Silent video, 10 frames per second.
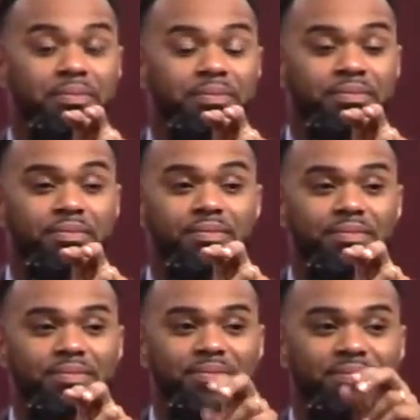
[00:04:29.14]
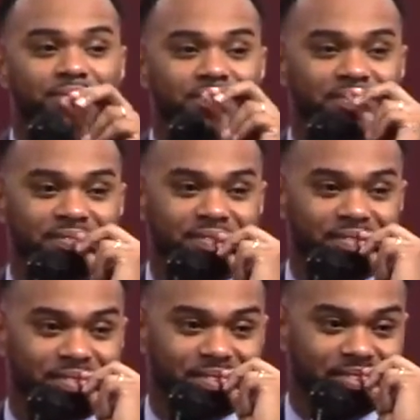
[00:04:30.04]

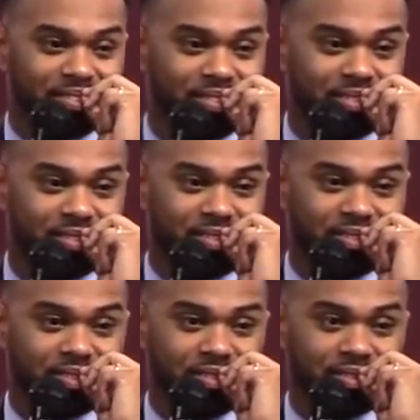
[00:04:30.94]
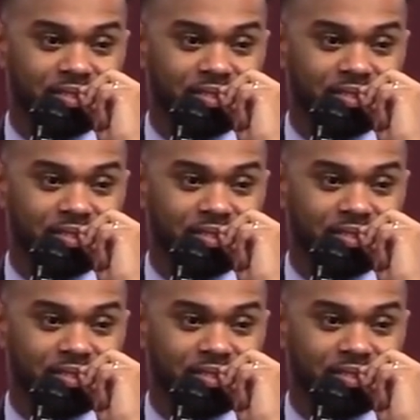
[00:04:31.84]
Nothing is said.